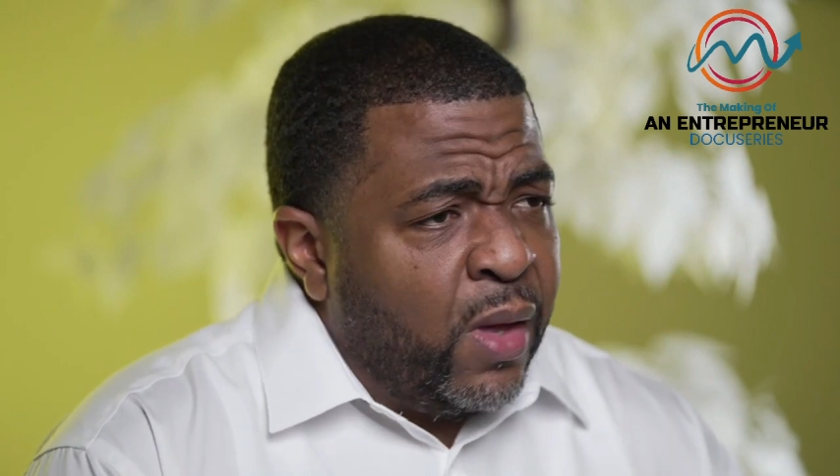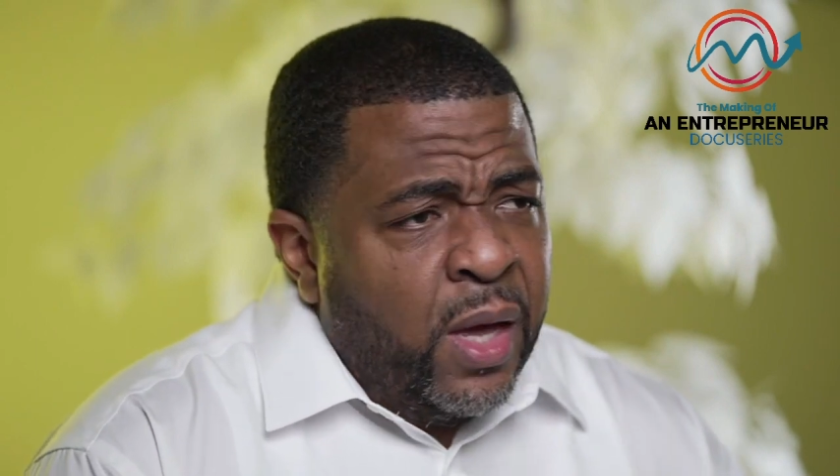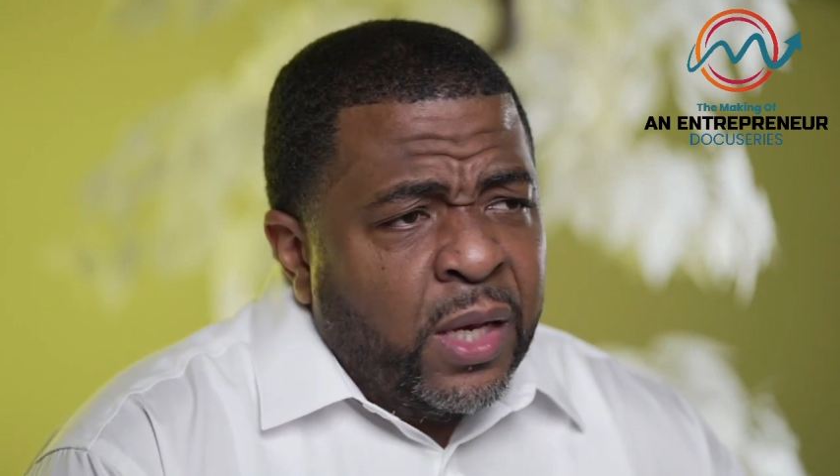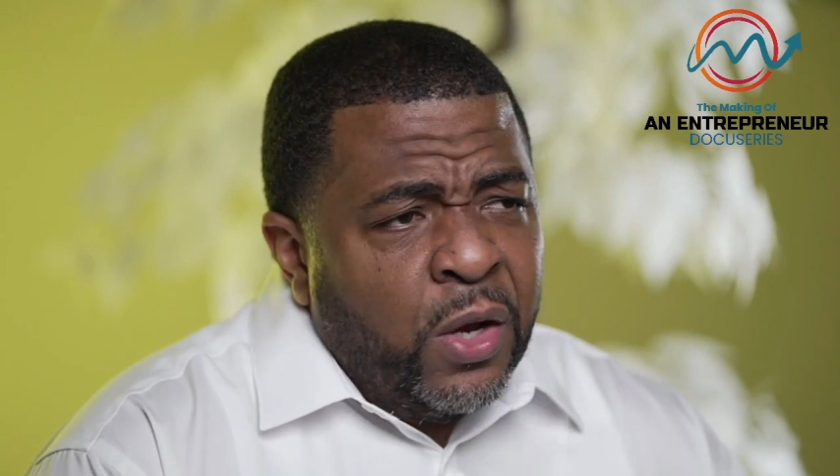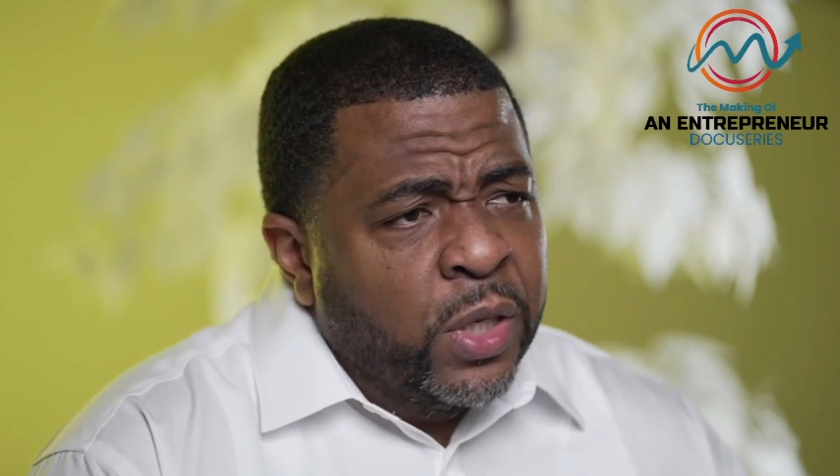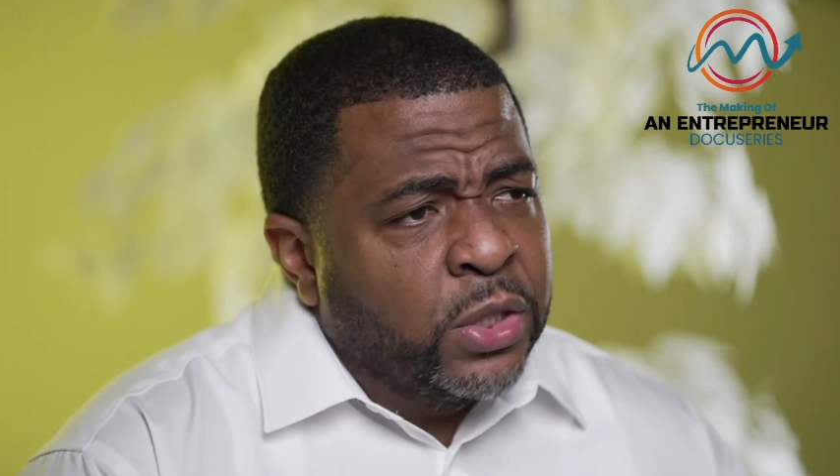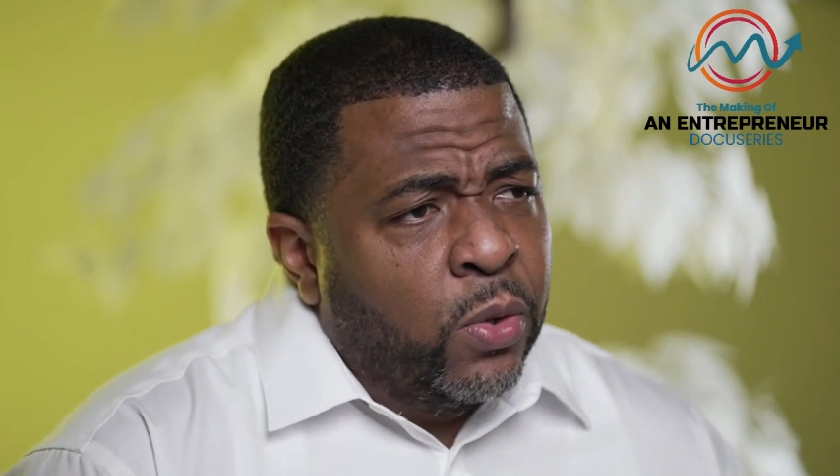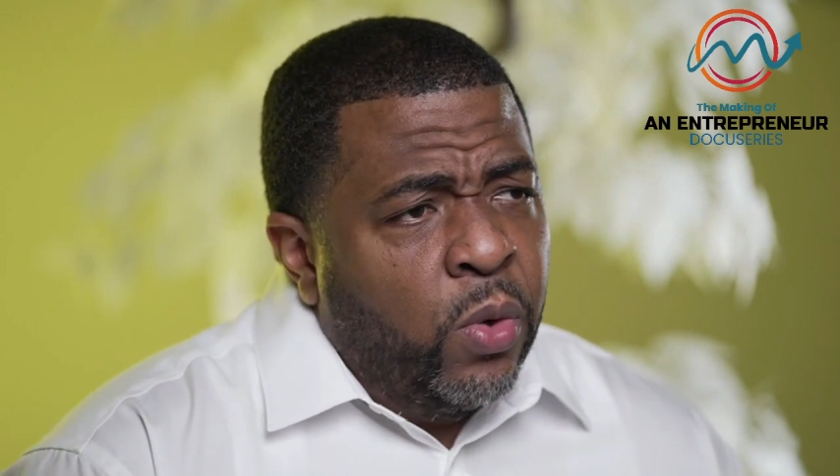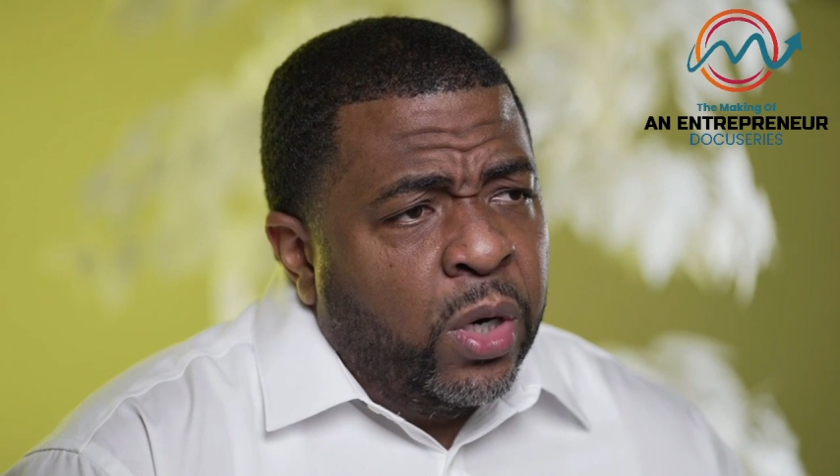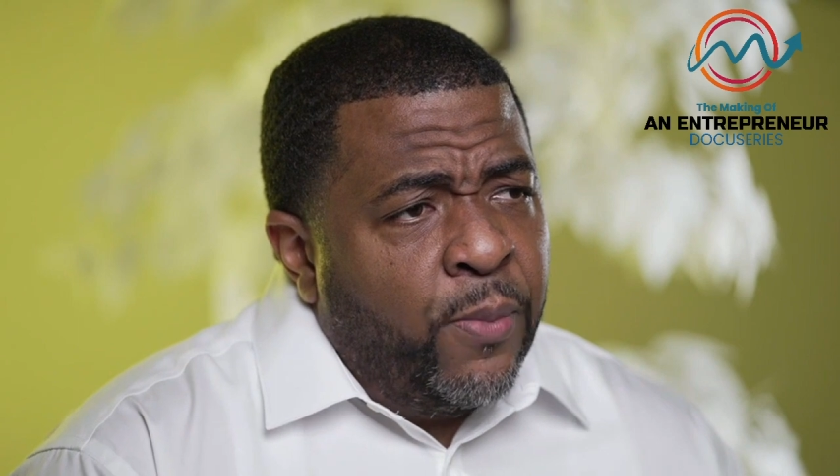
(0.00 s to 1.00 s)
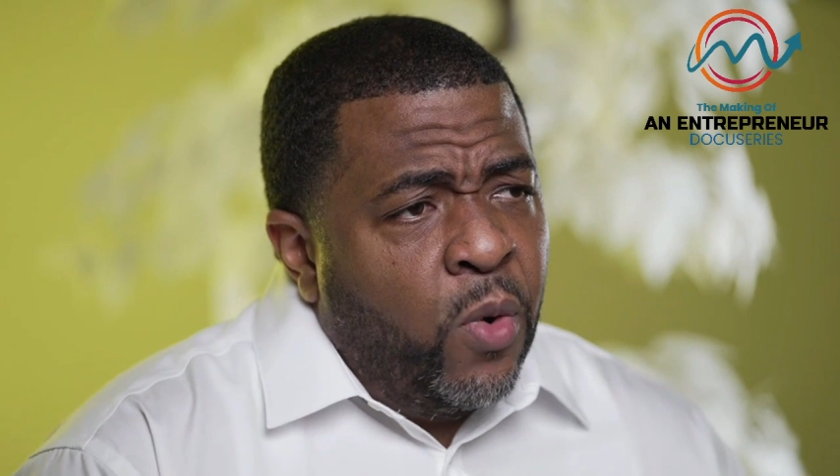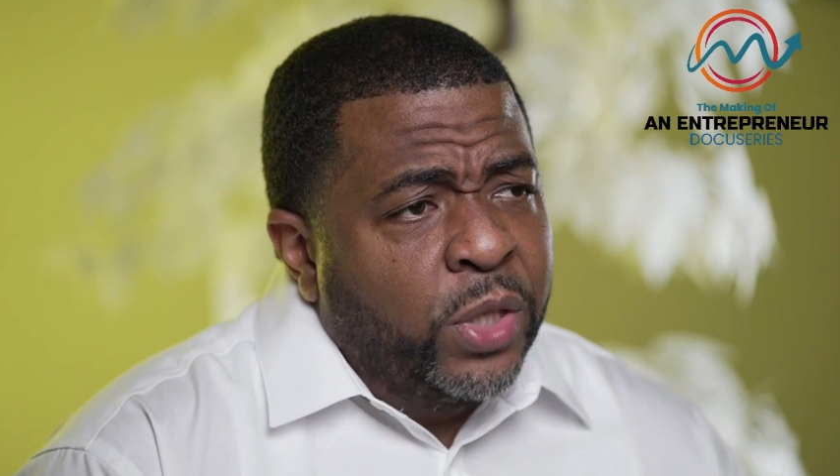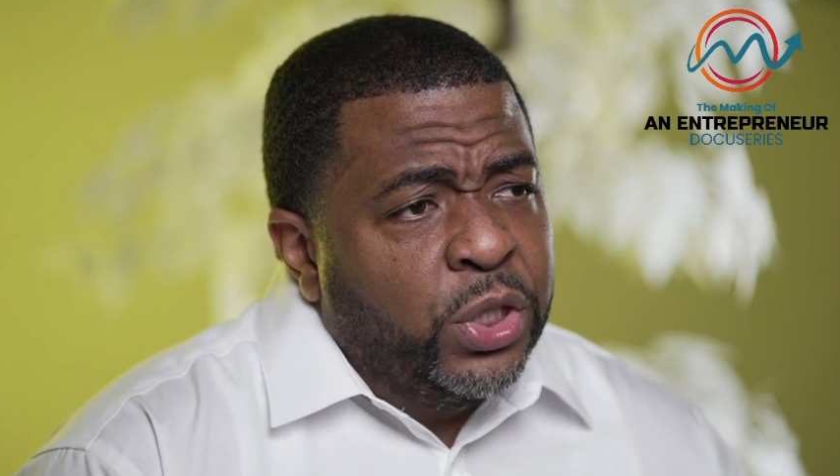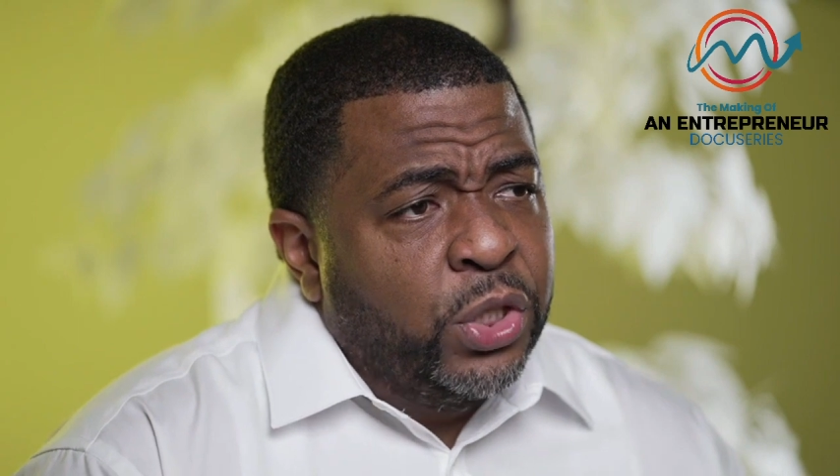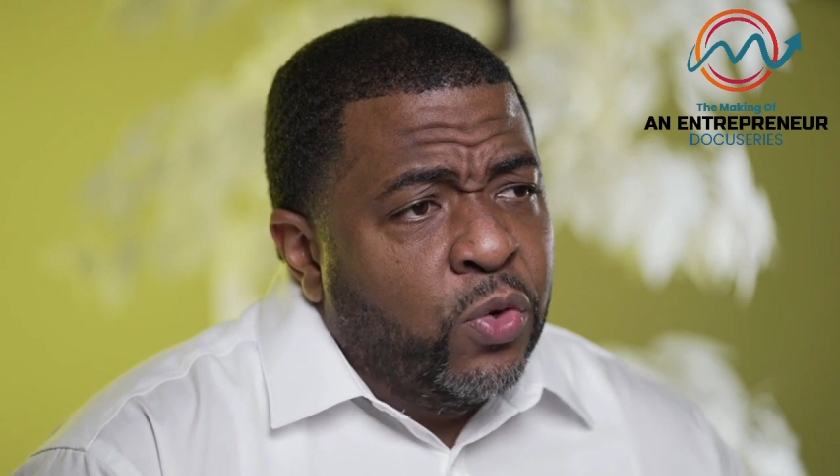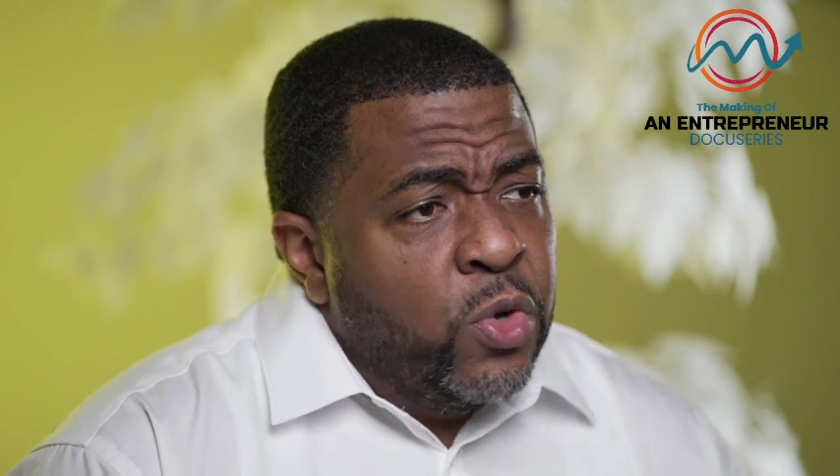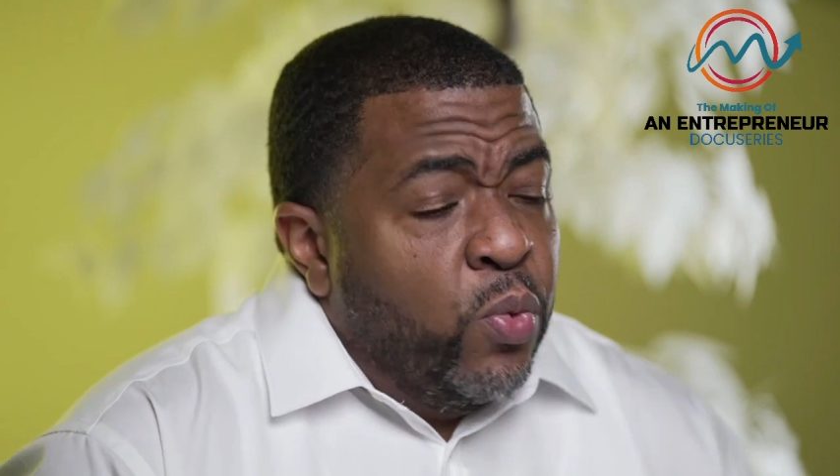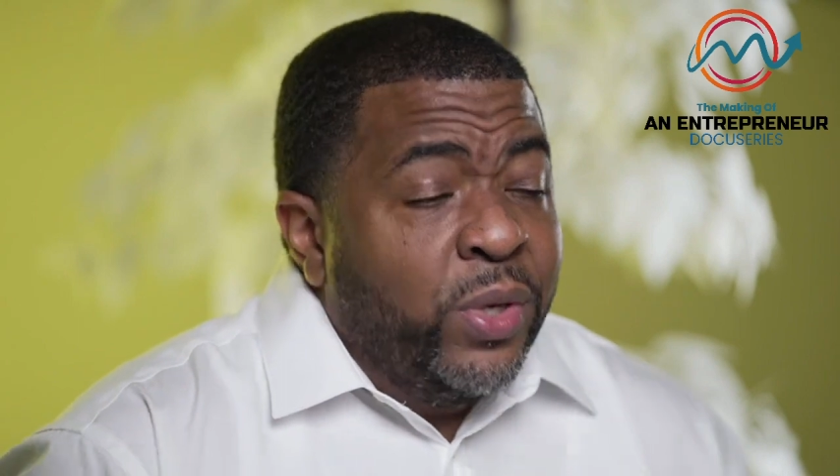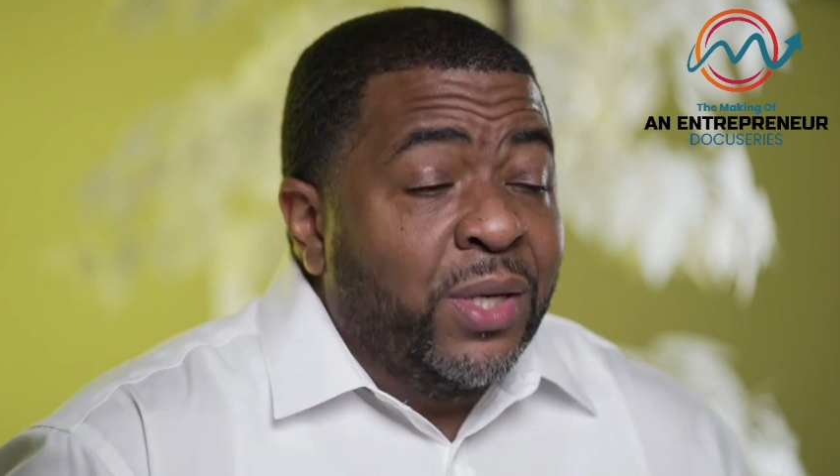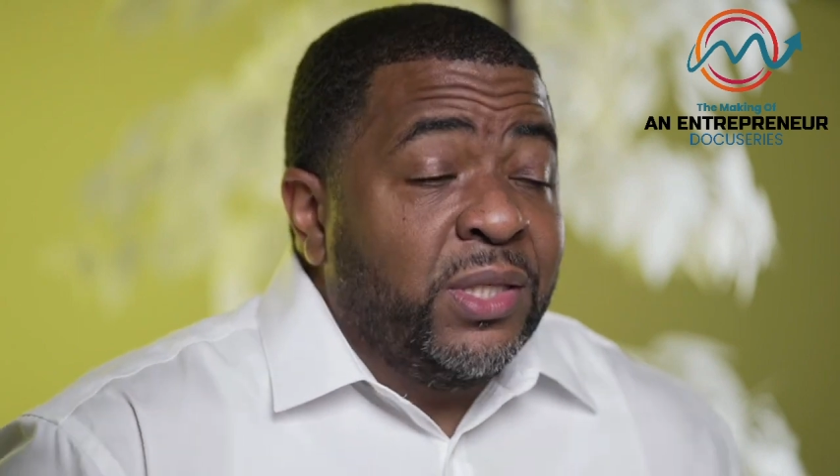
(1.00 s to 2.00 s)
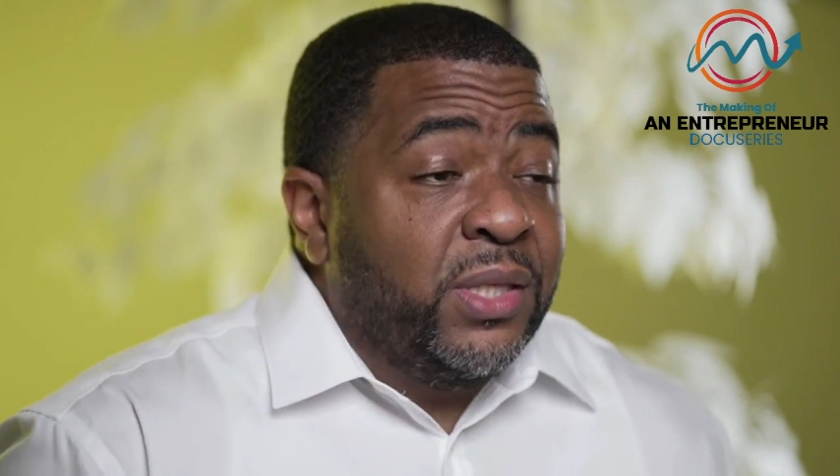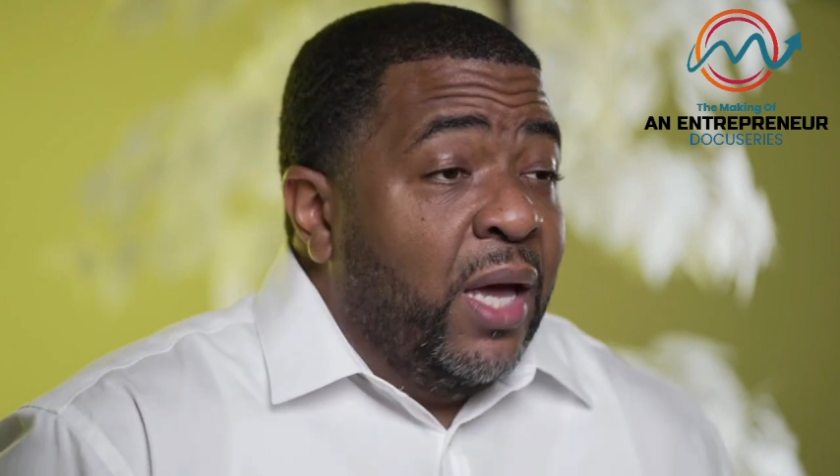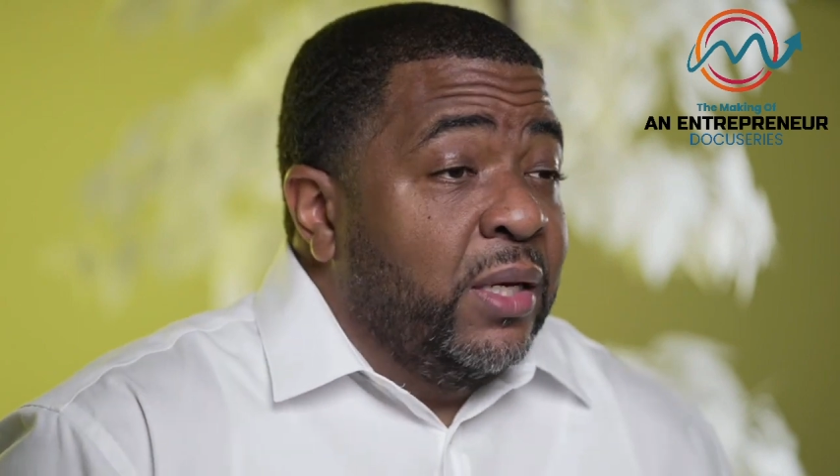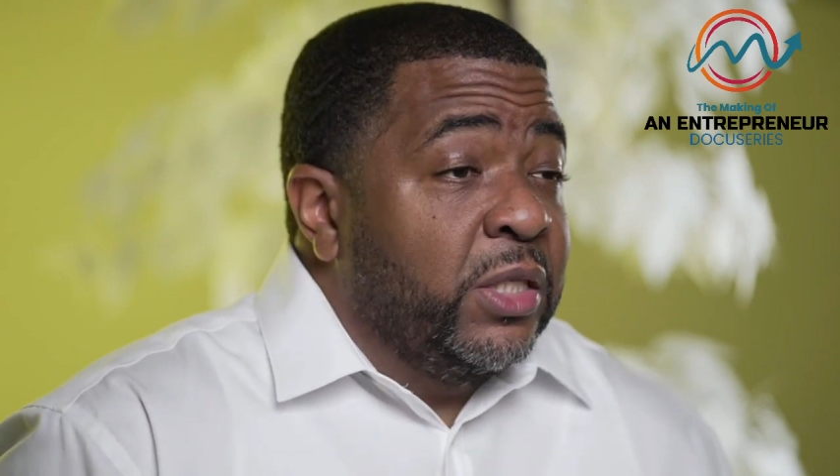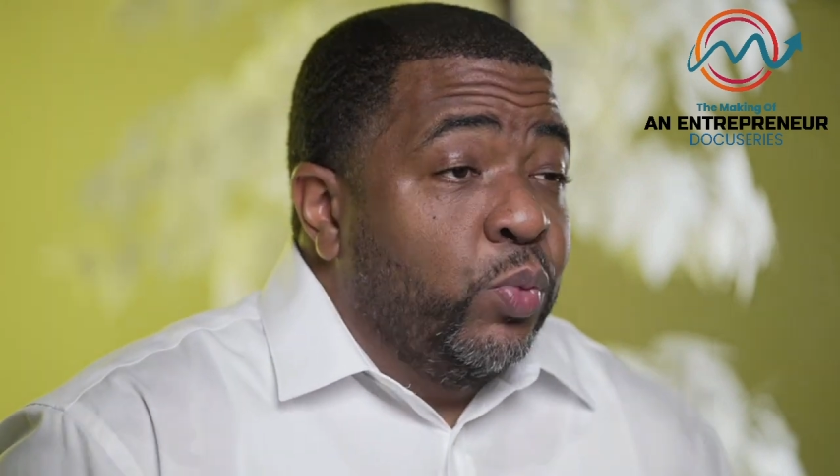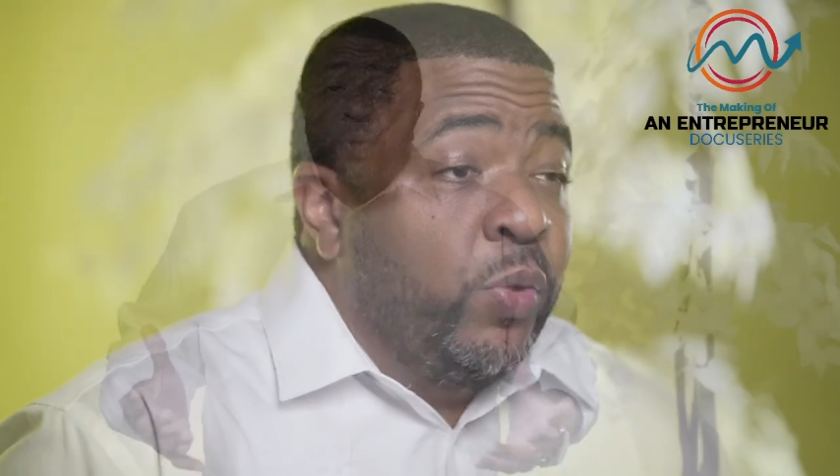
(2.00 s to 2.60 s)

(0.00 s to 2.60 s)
And don't get so caught up on what you do. We understand, listen,